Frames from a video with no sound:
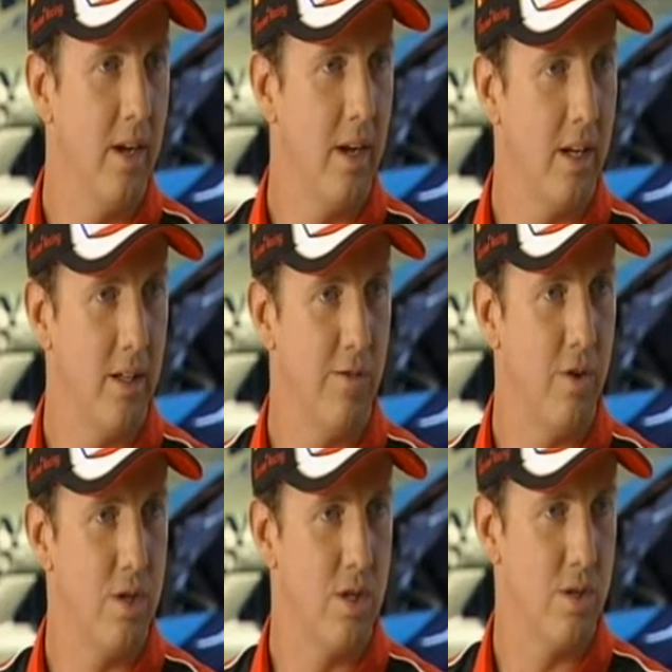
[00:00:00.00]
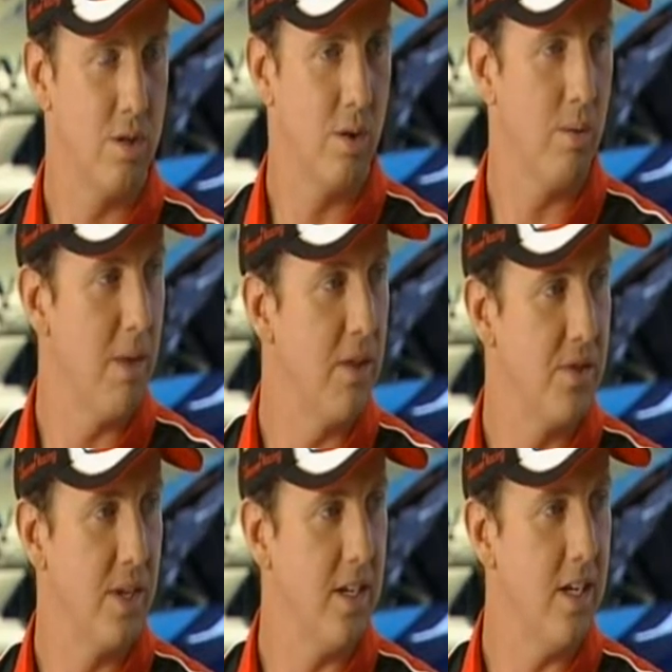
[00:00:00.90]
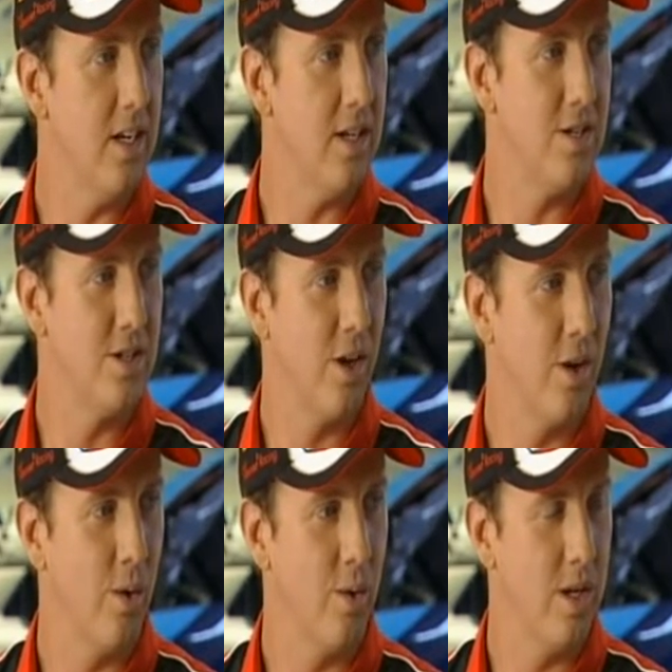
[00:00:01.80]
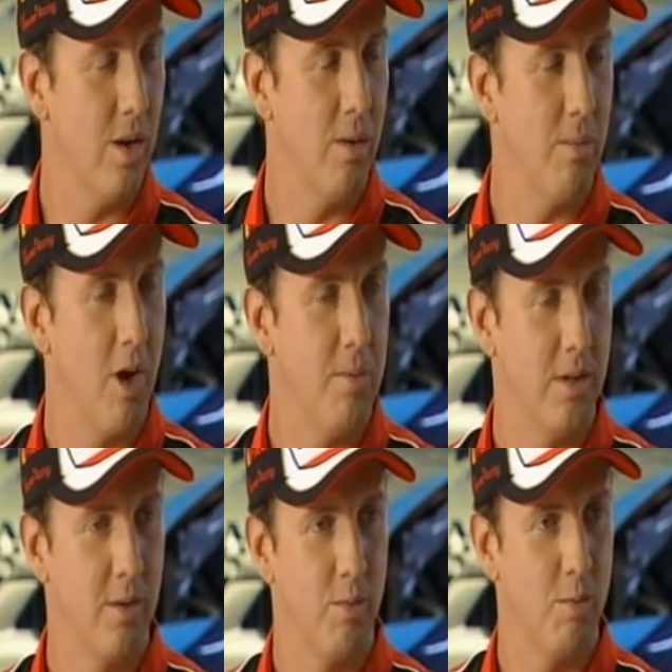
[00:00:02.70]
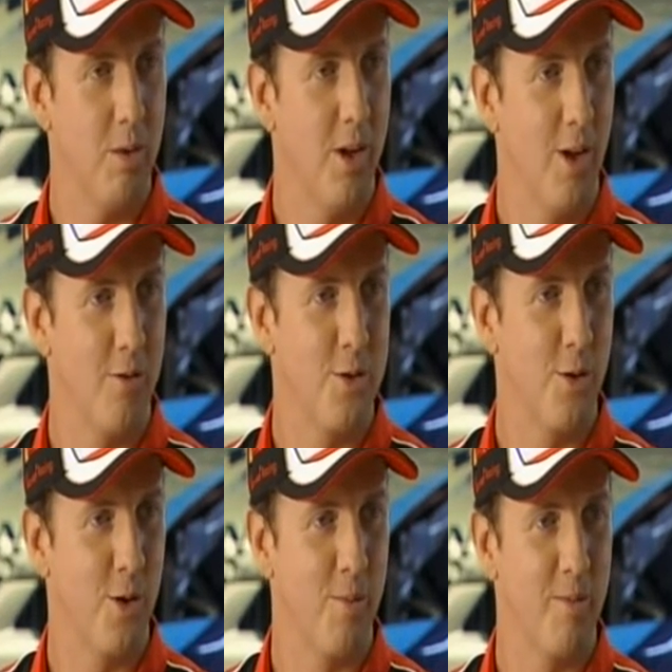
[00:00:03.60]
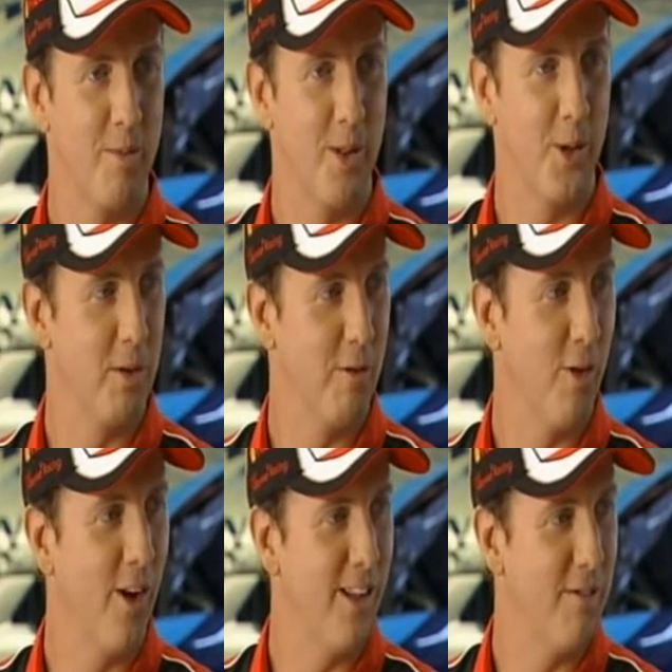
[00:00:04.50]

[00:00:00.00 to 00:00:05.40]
in the future sort of months and years. So, you know, I'm hoping that I've still got a little bit of fight